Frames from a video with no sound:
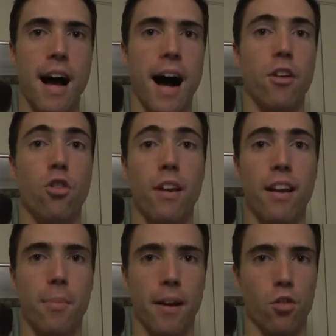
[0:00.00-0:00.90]
Uh, you do
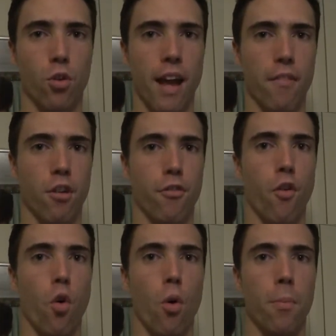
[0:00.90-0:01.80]
need to make sure you have your
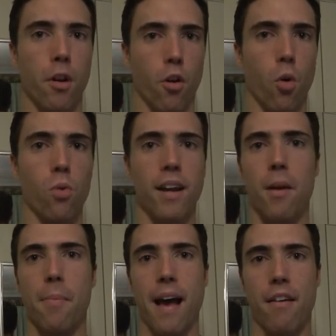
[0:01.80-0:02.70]
form, you know, all
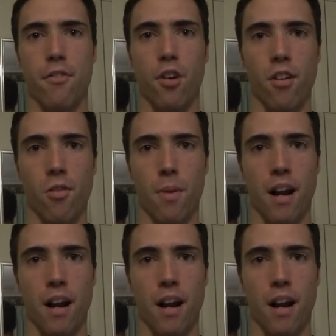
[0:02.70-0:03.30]
down pat first.